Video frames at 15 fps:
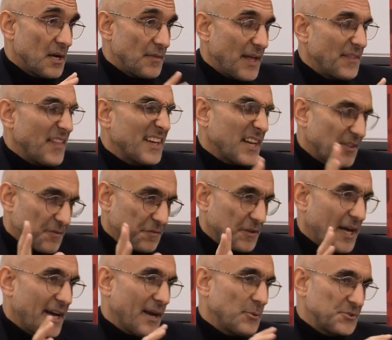Not on the
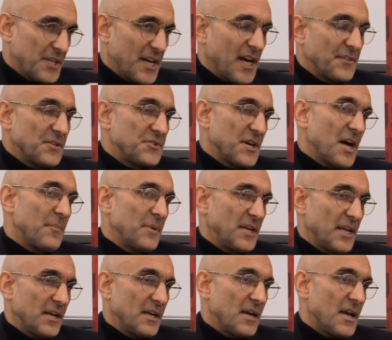fly, I would say on the job,
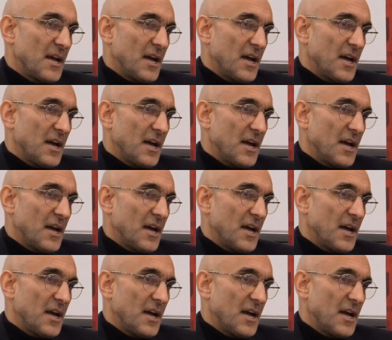meaning